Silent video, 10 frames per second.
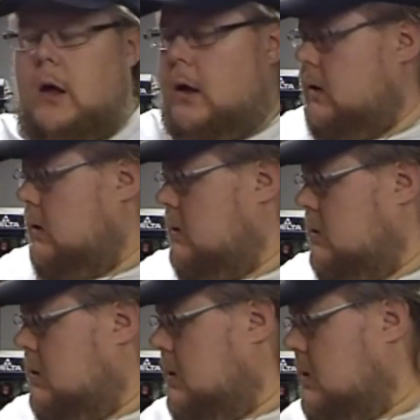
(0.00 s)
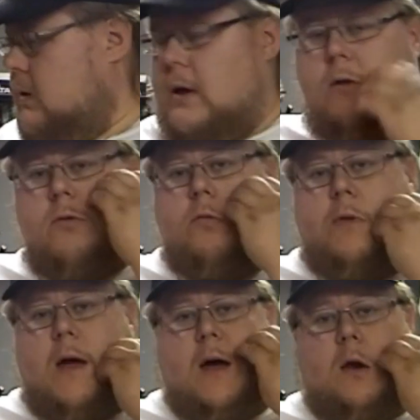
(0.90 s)
And either
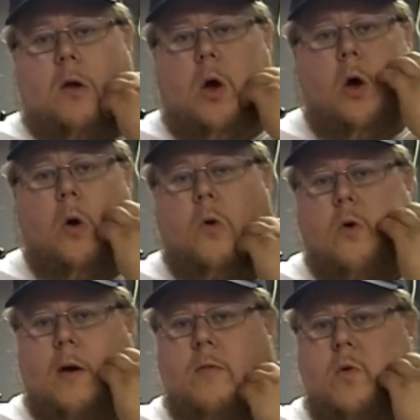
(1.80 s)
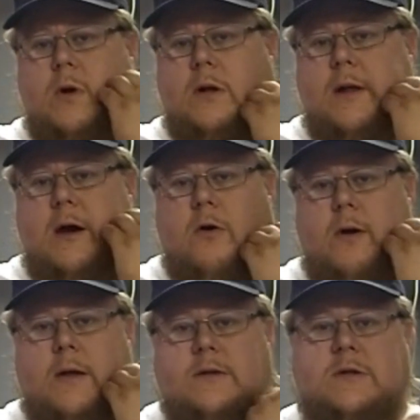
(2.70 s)
that, or I'm going to layer
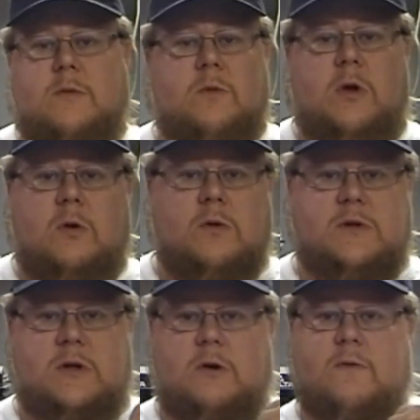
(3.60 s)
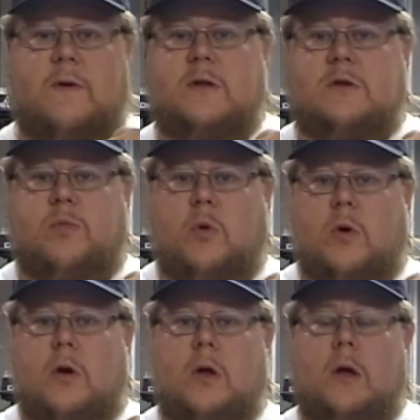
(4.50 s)
in some of the old cedar fence
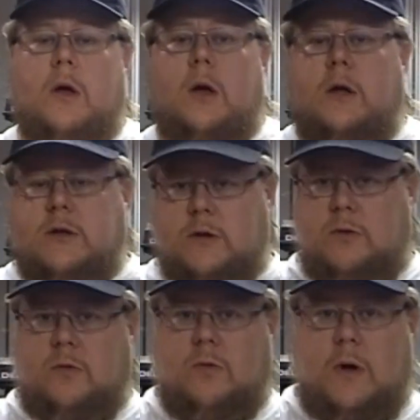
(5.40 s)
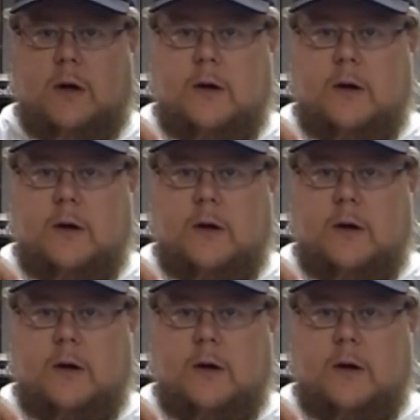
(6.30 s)
board to,